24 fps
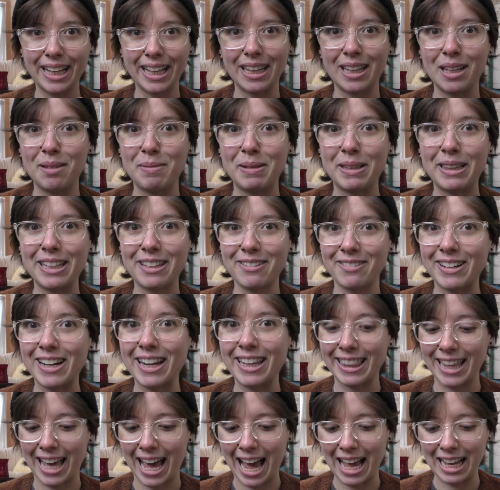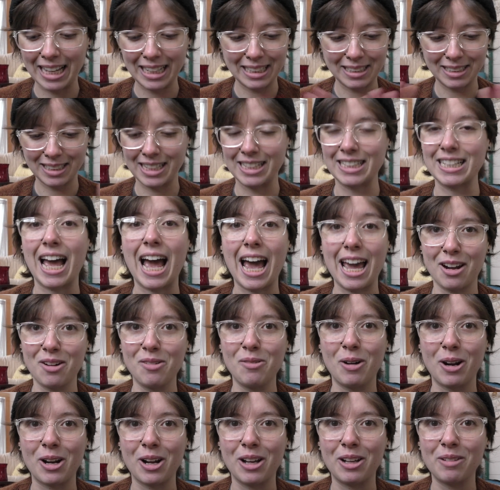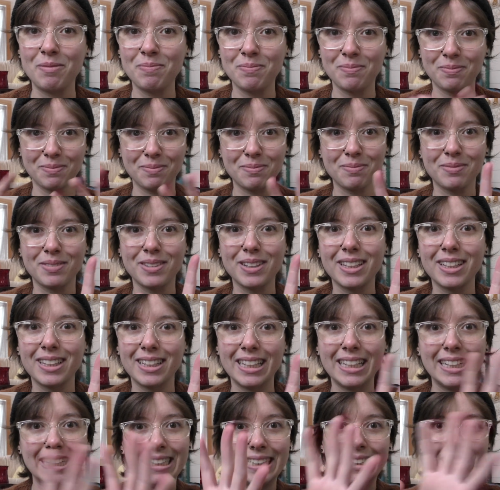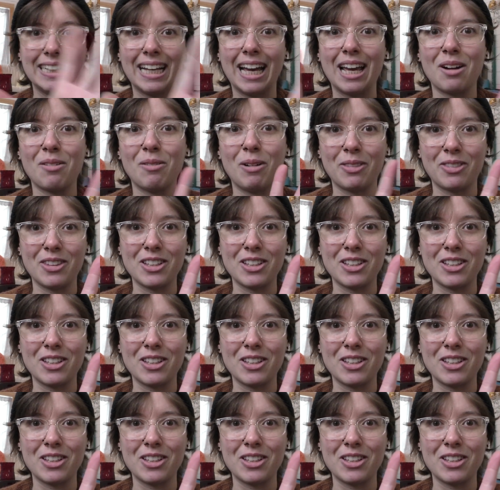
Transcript: Let me leave it at that, because I don't want